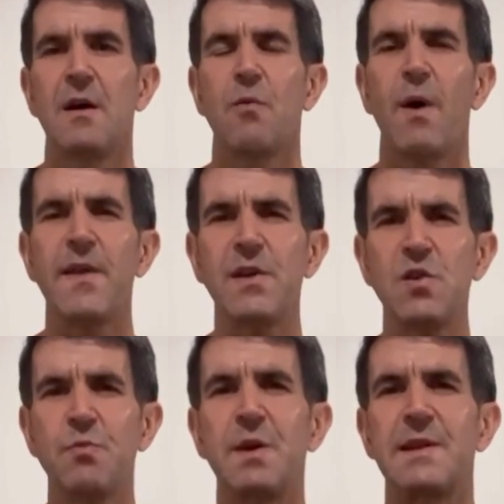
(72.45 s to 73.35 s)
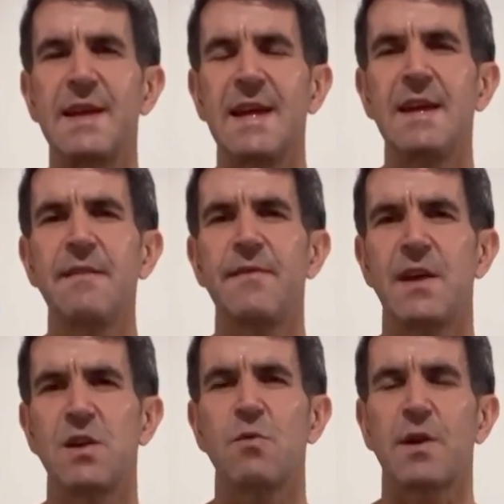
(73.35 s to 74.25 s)
Whether you believe
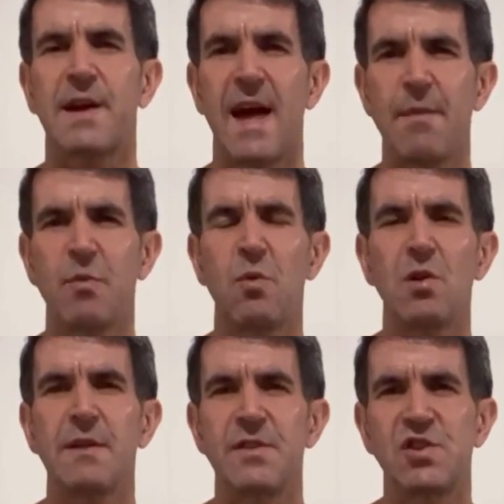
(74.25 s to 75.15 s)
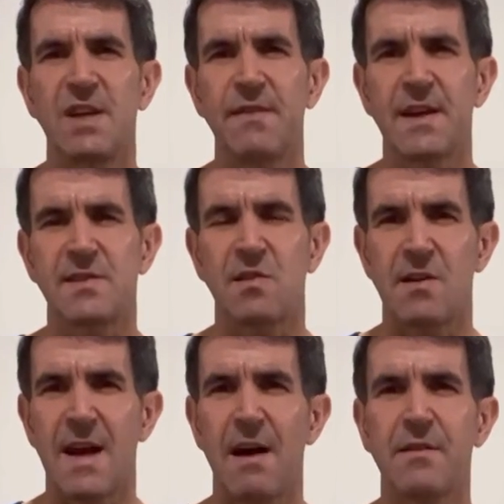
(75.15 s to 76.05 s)
that you are capable of achieving a
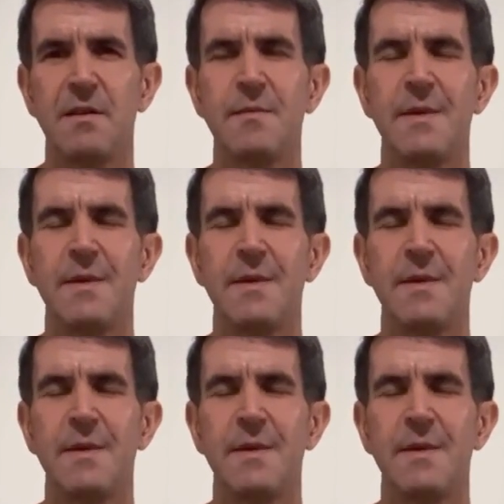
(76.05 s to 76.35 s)
certain outcome